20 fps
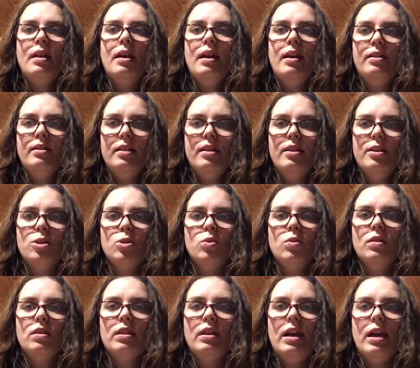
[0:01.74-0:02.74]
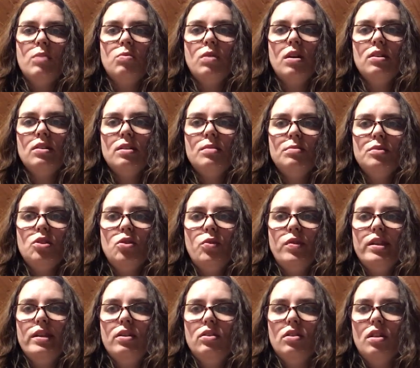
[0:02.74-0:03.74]
Hello, and welcome to
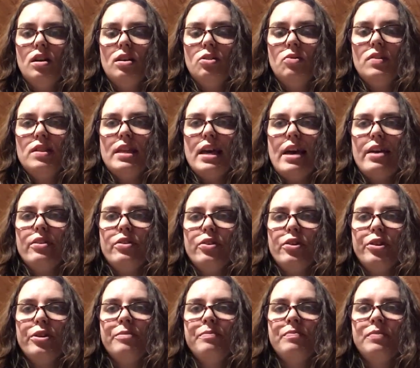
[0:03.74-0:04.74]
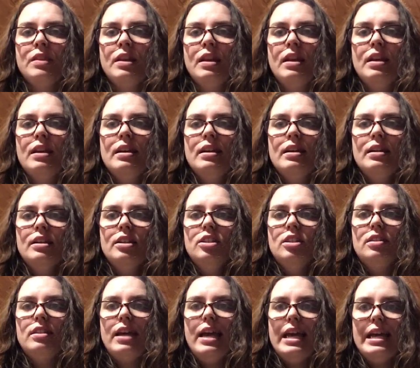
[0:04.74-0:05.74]
Read Along with Heather.
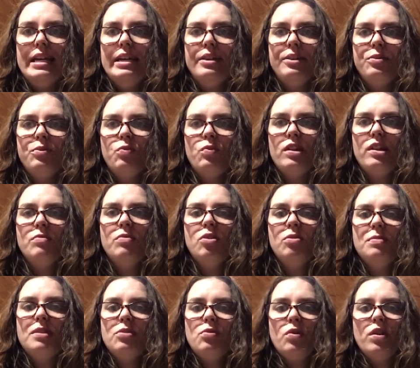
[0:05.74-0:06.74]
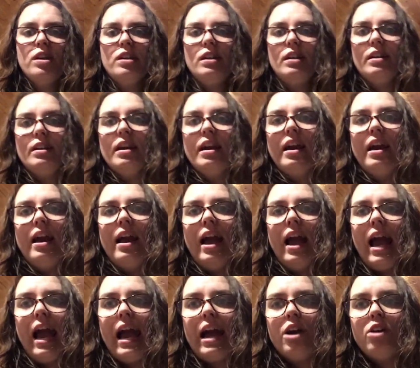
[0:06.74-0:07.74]
Today, we will be reading
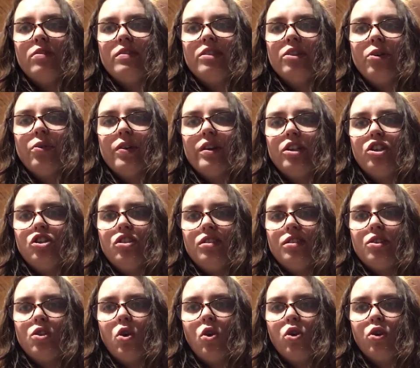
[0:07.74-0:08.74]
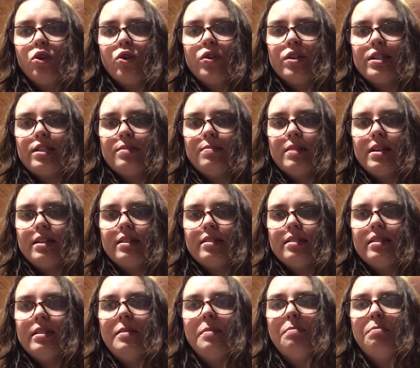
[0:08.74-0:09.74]
How the Grinch Stole
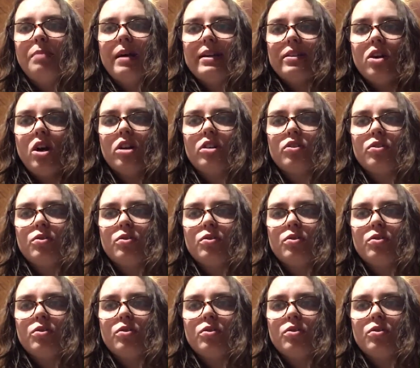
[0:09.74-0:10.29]
Christmas by Dr.